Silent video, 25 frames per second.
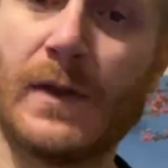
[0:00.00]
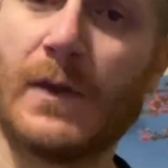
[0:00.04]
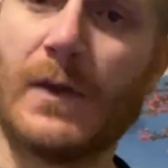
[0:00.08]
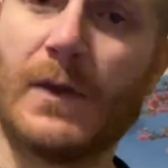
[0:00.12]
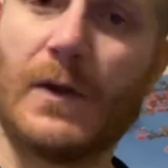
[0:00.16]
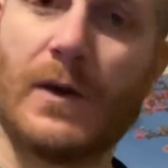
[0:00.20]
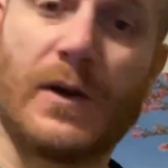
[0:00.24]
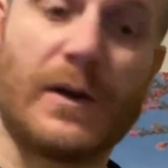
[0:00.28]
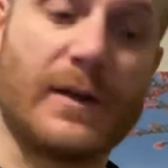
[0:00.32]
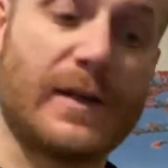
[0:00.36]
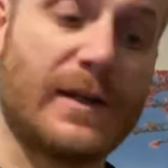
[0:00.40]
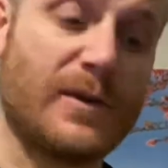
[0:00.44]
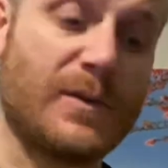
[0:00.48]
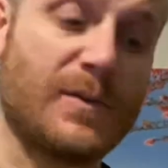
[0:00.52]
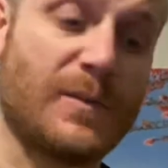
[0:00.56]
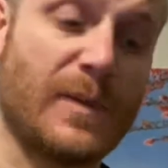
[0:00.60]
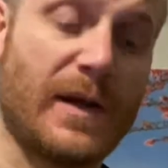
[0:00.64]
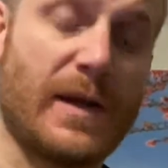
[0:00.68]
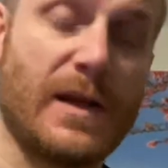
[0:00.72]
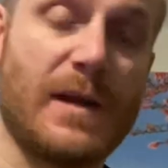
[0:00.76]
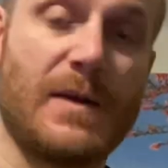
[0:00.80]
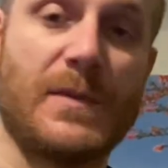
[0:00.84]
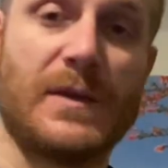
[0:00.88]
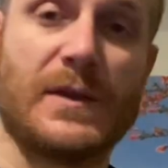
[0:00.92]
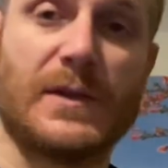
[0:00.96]
All right, there's my
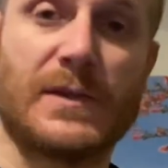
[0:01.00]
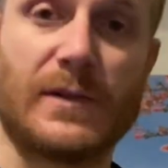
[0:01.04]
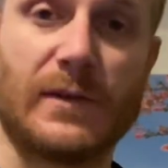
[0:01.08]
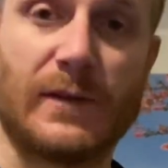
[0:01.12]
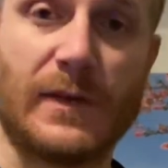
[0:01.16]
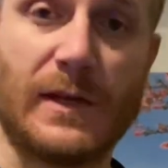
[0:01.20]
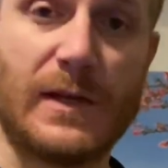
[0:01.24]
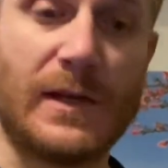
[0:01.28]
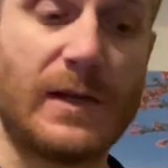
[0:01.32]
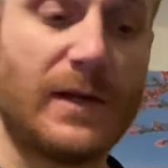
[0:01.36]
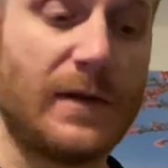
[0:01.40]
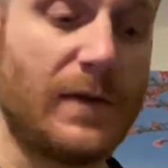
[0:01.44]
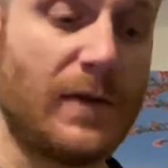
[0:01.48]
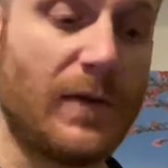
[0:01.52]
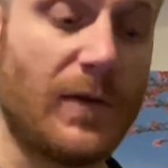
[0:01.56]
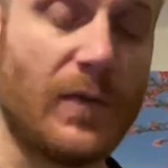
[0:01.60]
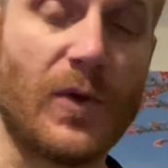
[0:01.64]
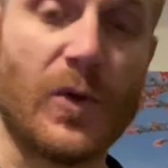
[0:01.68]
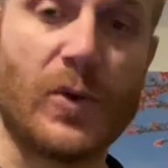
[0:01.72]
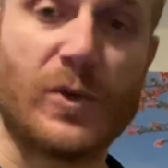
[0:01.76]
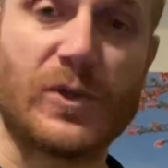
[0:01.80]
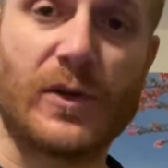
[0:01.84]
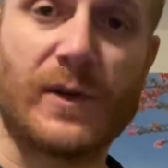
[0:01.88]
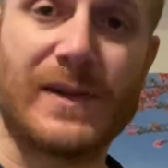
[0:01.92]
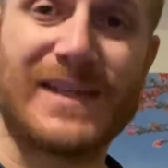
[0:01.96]
A Mixolydian.
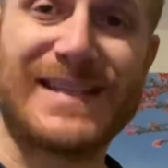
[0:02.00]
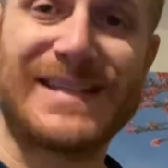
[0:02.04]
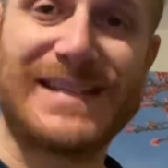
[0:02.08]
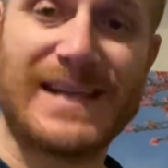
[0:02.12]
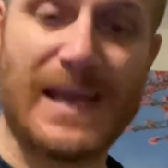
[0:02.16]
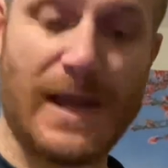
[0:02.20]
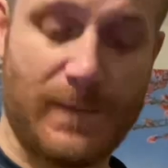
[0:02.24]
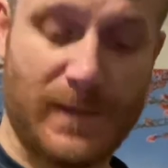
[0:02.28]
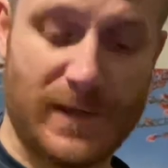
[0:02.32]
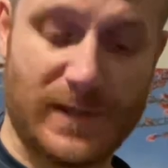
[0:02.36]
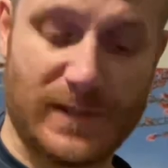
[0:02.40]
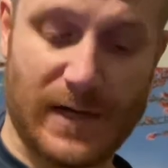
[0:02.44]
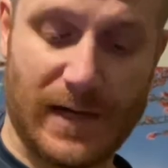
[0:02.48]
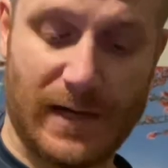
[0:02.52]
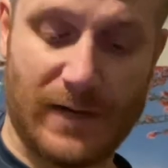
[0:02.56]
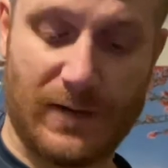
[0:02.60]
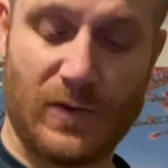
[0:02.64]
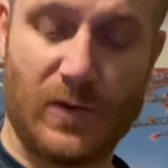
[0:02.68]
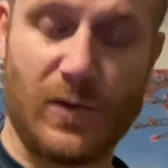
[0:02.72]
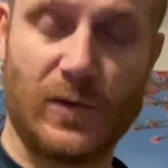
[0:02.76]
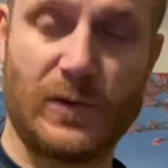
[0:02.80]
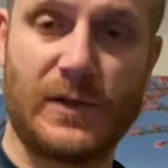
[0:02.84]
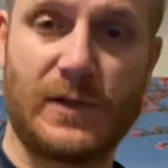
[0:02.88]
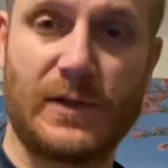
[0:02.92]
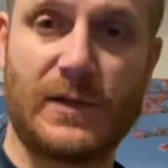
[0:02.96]
Those are the same exact
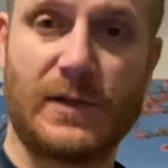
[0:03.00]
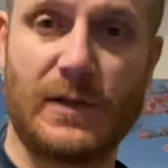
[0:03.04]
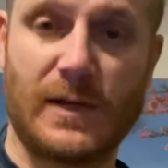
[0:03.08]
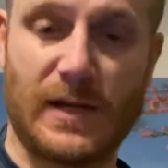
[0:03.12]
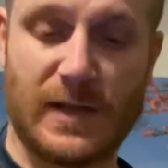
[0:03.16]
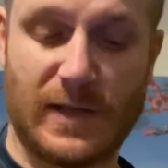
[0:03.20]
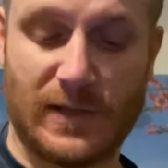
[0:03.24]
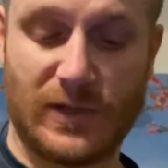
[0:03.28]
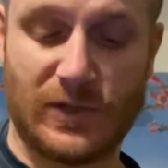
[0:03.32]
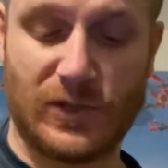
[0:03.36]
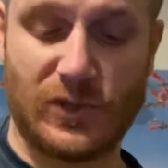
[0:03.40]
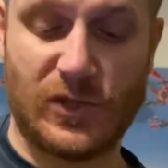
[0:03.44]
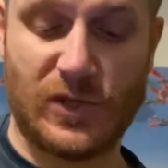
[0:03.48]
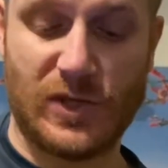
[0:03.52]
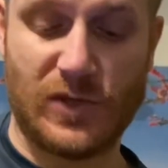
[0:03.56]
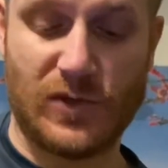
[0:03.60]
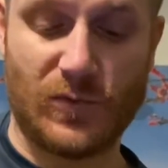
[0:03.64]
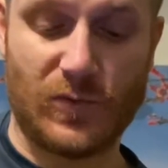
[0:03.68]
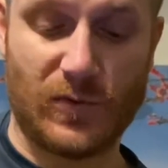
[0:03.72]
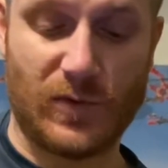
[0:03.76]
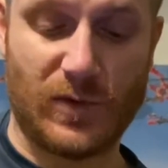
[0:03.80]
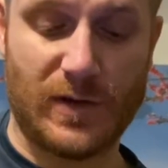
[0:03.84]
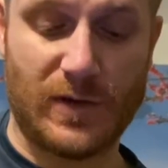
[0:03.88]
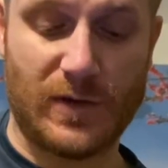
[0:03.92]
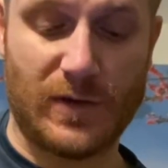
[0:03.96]
notes as G
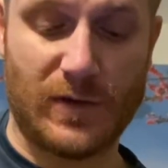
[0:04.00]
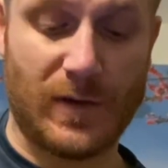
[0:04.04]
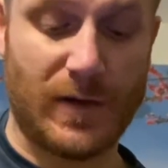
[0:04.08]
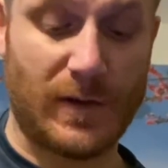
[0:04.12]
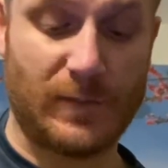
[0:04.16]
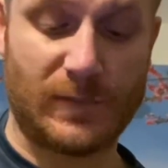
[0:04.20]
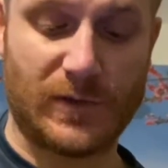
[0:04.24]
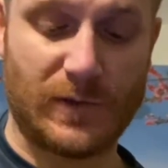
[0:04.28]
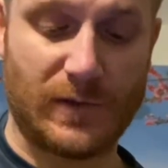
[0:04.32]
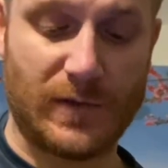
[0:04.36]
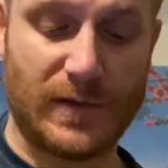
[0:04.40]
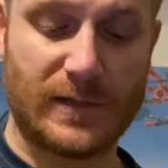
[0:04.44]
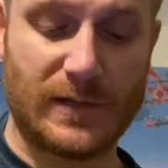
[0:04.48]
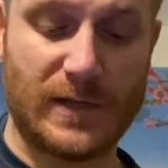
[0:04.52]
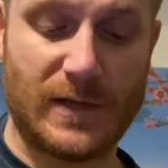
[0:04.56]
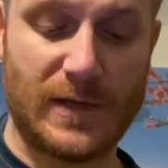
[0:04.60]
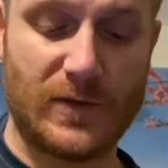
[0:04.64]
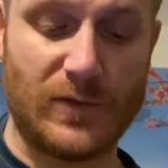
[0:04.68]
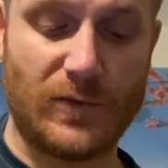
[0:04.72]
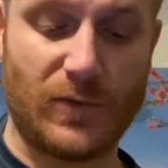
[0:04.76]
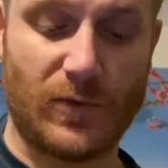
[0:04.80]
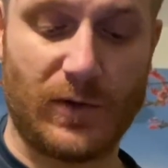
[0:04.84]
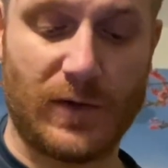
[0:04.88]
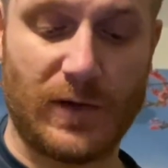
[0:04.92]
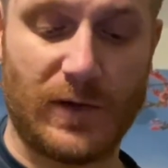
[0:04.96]
Dorian. As E
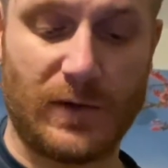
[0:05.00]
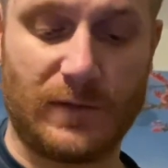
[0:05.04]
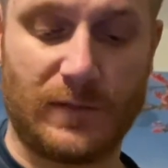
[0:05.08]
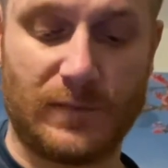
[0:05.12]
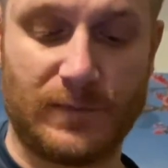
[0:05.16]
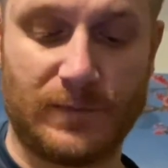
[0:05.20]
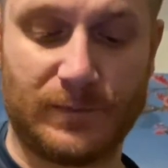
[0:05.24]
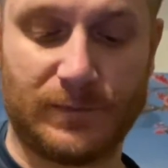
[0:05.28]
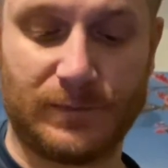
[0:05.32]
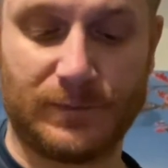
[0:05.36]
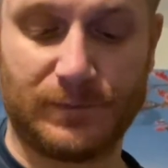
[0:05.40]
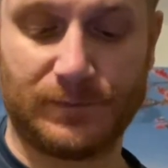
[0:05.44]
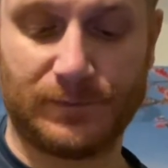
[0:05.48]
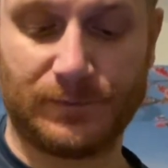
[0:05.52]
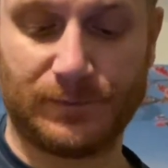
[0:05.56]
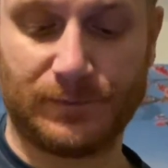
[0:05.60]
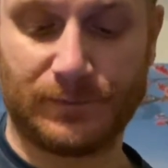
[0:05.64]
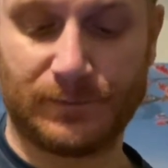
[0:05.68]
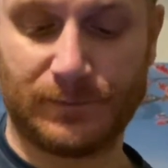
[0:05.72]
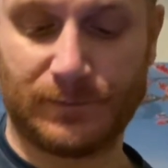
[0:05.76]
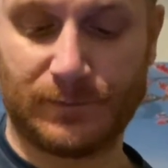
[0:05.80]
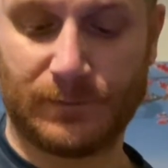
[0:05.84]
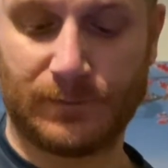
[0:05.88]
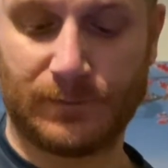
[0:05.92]
Dorian.